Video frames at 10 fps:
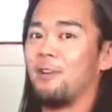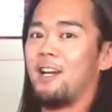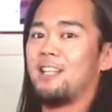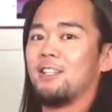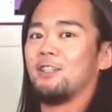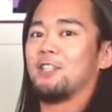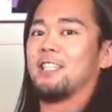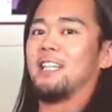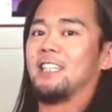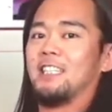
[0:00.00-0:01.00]
all right? So
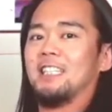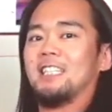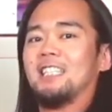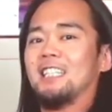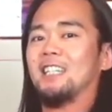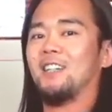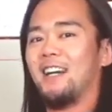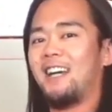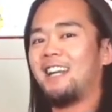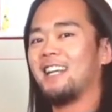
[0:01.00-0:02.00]
just like this, all
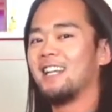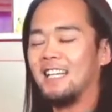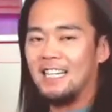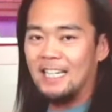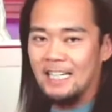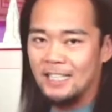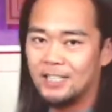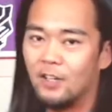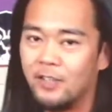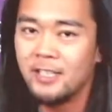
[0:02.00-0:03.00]
right?
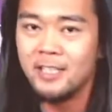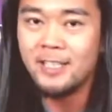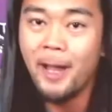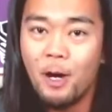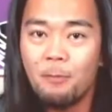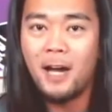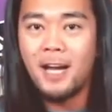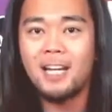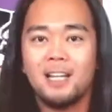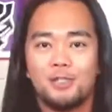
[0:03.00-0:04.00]
So this is the air
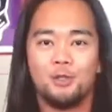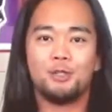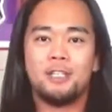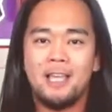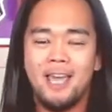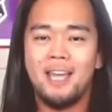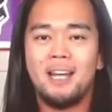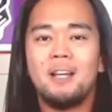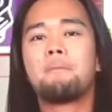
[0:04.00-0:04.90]
bike. Let's do 10